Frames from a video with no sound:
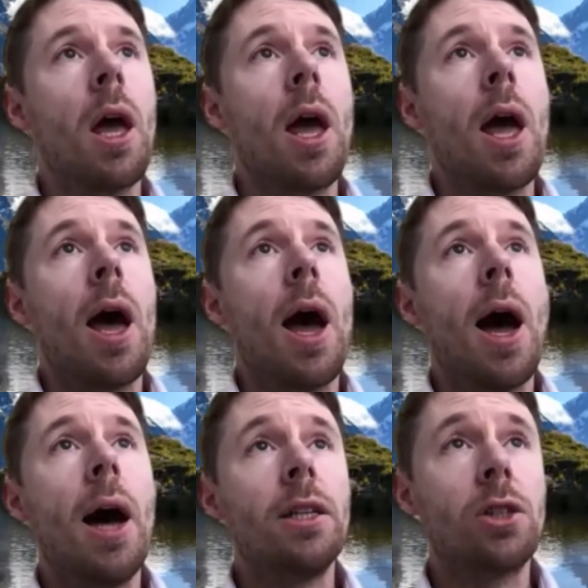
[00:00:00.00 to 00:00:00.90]
And it's
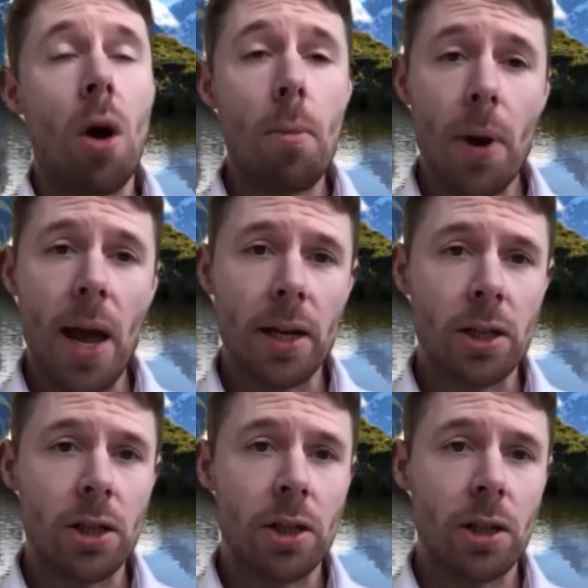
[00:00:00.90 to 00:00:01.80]

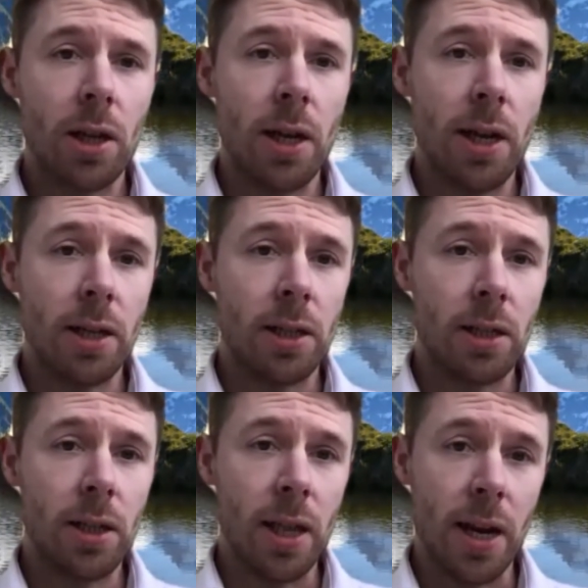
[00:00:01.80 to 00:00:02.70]
complex in
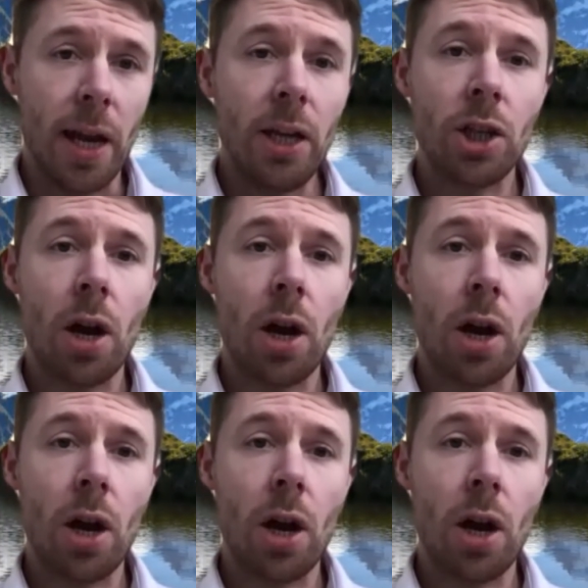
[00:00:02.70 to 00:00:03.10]
the nature